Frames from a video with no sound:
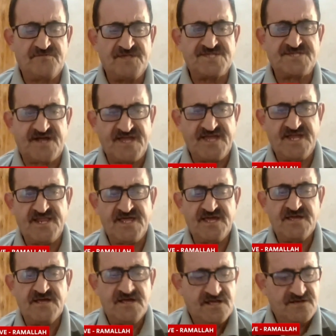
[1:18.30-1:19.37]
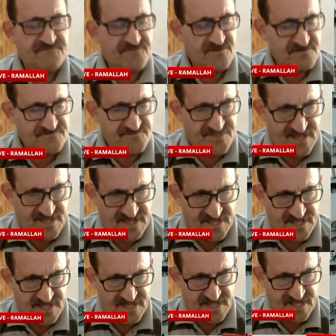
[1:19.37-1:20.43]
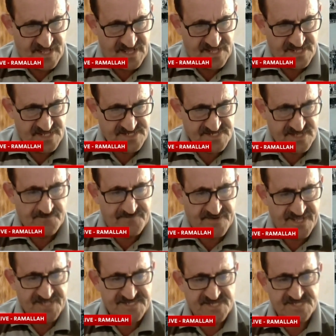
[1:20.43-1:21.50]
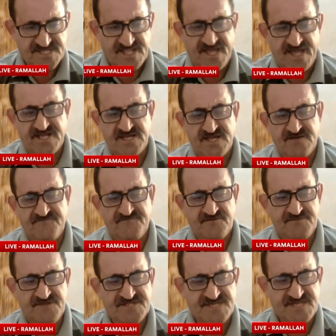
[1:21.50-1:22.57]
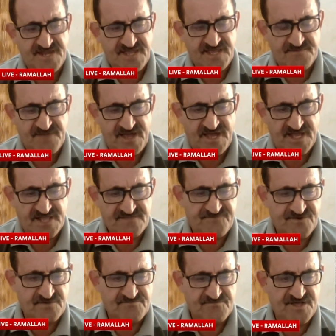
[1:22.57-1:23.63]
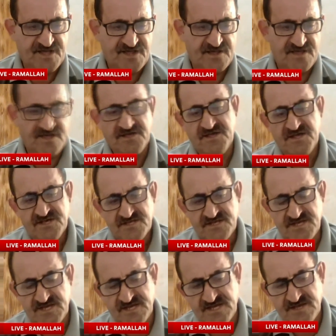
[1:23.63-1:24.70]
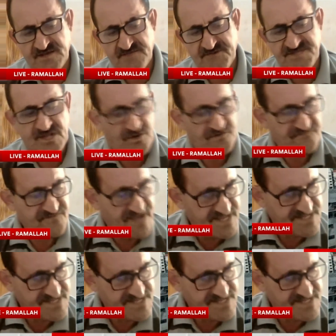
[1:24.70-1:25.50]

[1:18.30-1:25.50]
from the Israeli from the some places like from Netzarim and from the middle of